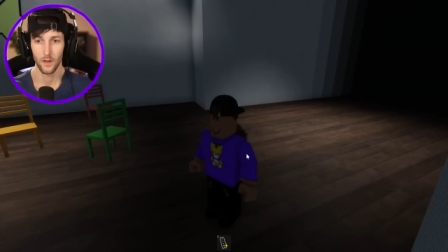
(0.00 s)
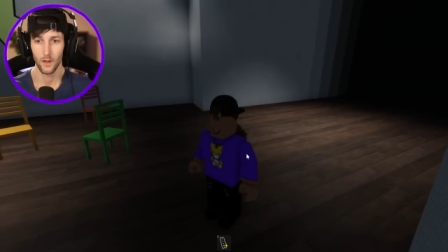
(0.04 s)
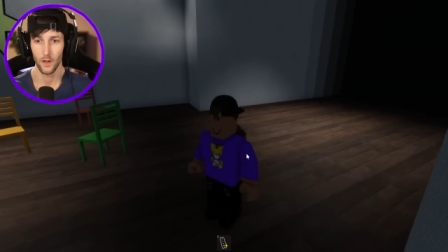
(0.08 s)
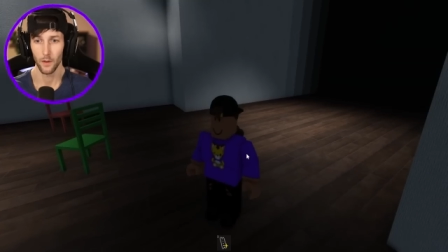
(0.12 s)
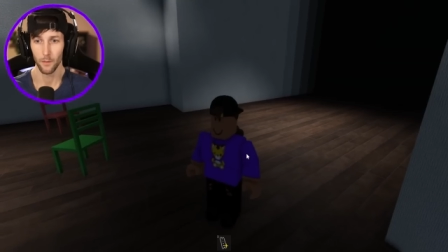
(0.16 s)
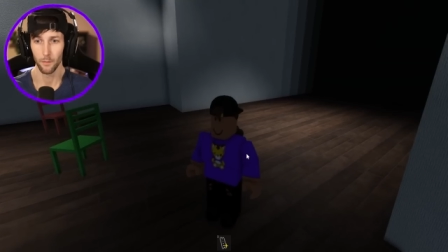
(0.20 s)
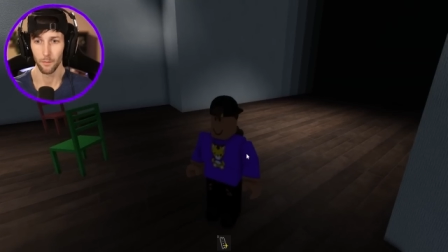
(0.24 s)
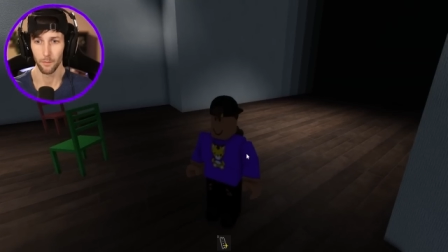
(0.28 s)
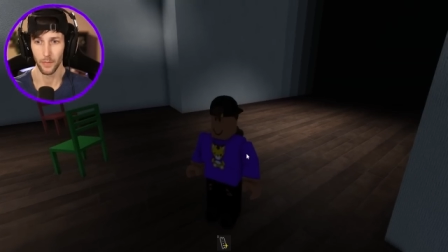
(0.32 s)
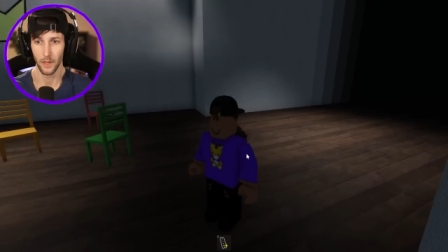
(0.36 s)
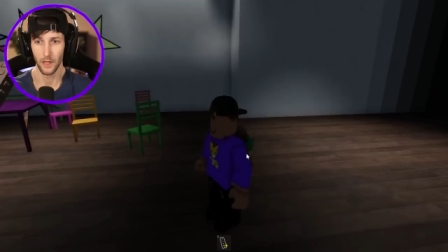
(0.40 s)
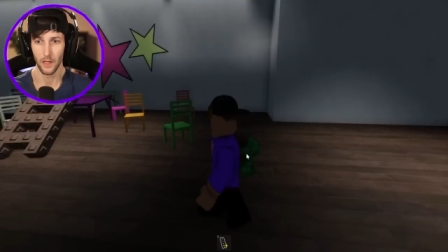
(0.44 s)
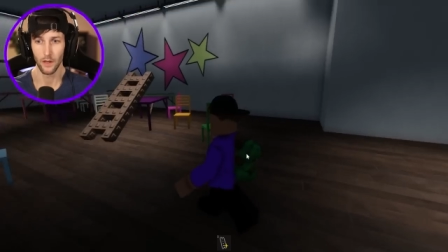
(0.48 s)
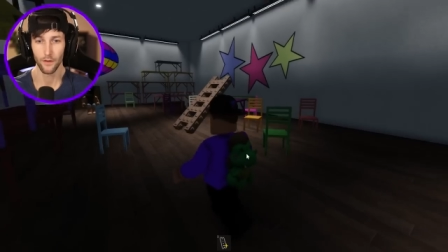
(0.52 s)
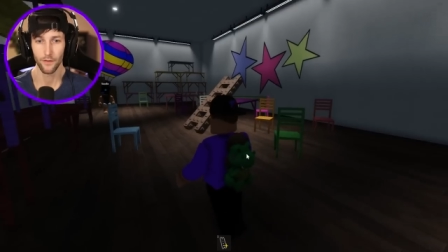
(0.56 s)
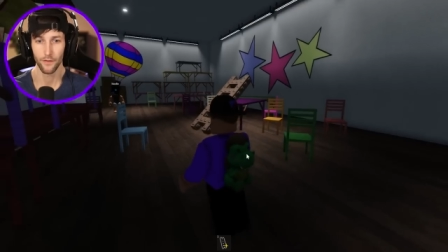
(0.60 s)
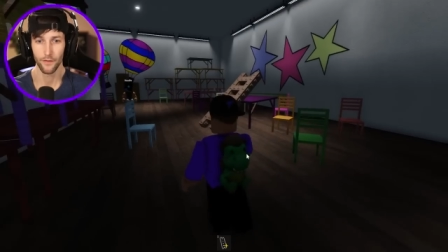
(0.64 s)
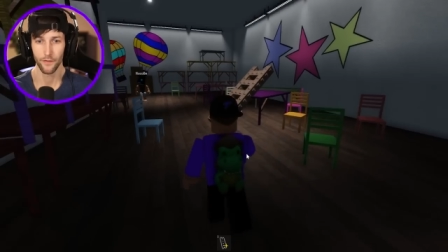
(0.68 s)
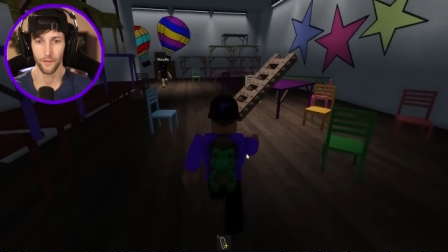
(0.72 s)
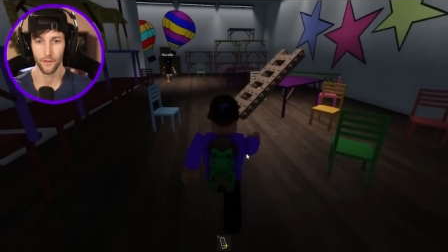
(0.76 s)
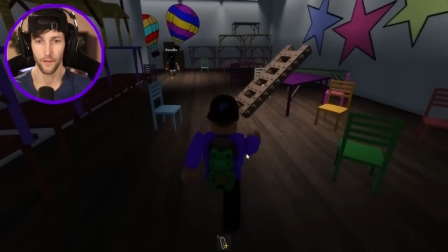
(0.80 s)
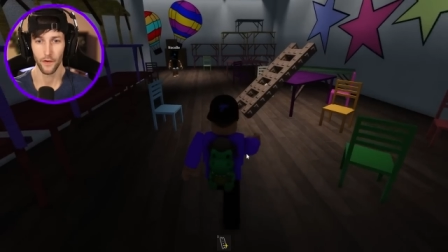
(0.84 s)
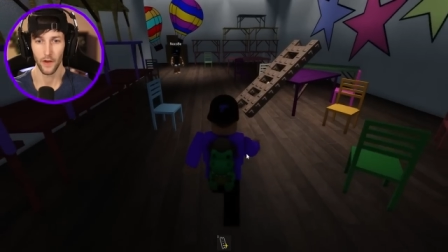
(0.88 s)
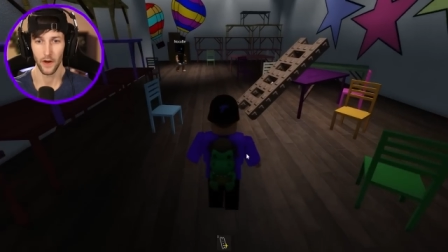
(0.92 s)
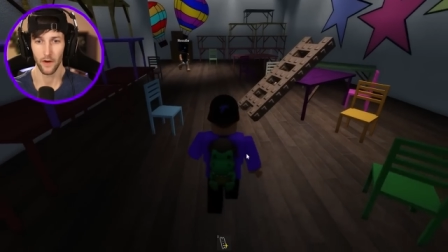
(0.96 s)
And be
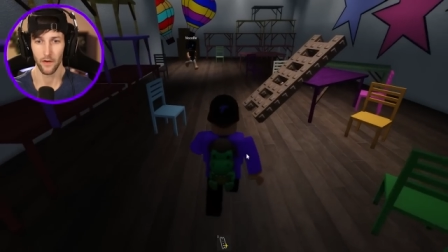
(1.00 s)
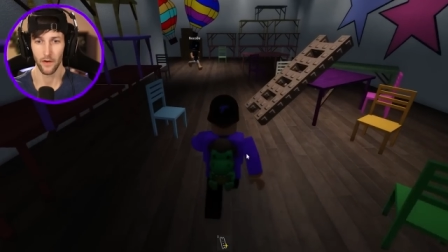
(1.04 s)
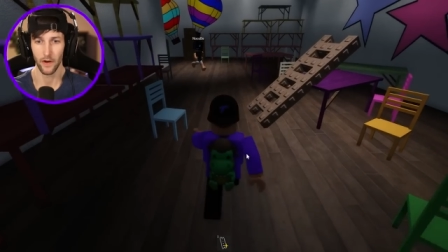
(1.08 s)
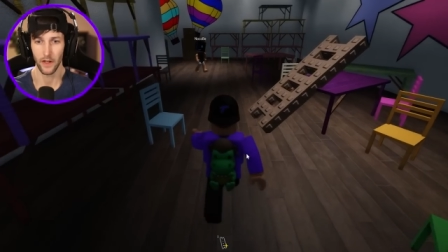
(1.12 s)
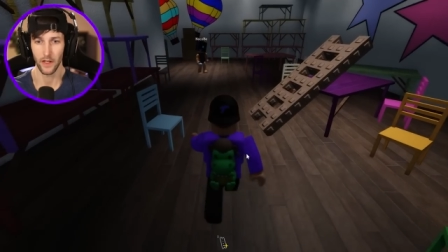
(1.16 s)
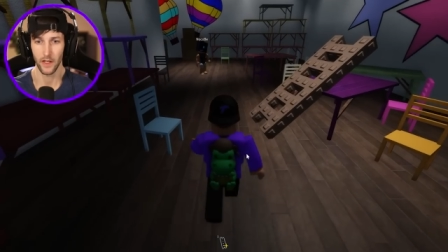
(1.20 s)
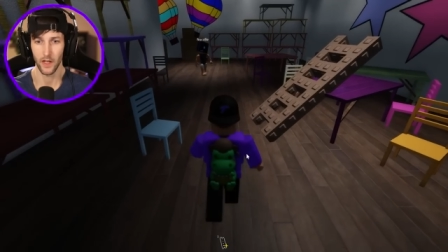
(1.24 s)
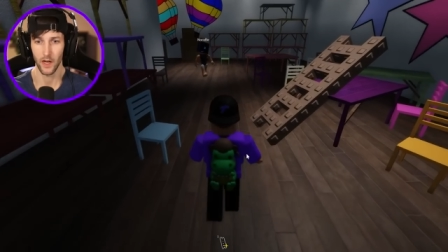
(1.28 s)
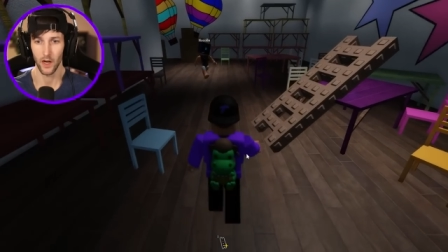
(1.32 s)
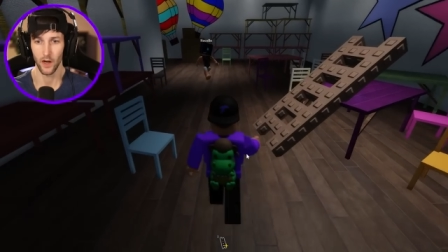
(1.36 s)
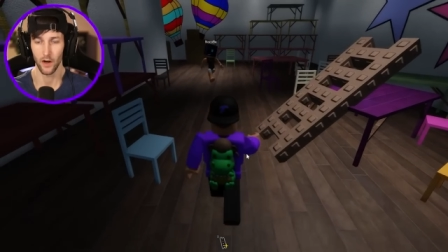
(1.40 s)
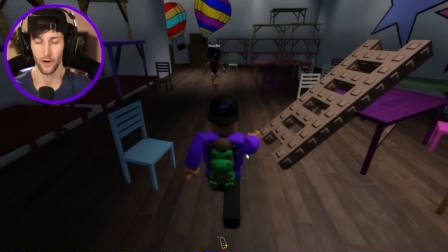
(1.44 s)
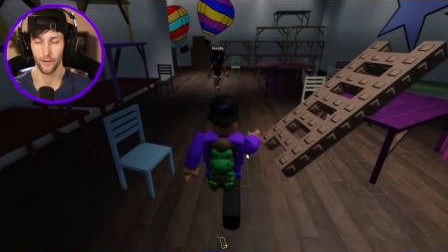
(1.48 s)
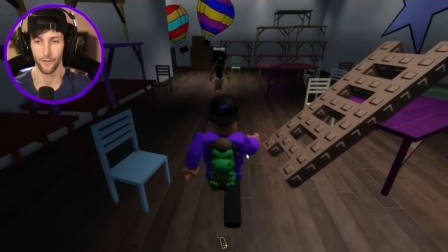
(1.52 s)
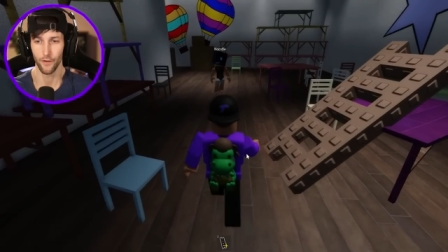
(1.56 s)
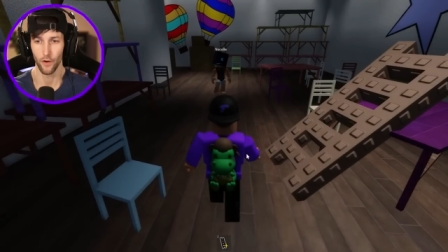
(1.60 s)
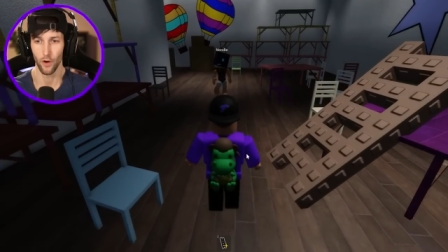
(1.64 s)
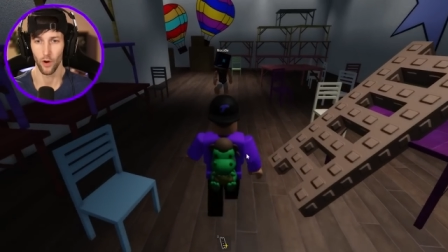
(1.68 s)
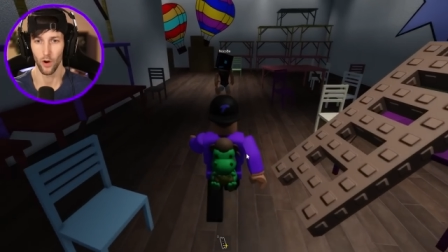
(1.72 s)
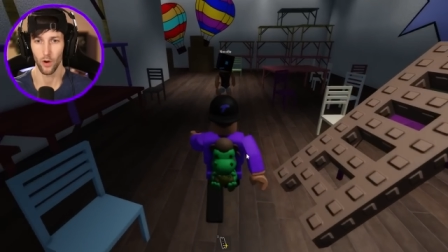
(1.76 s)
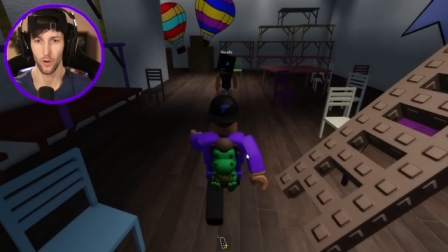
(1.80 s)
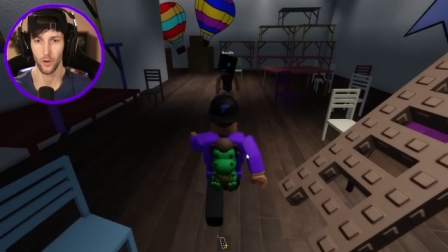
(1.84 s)
very careful.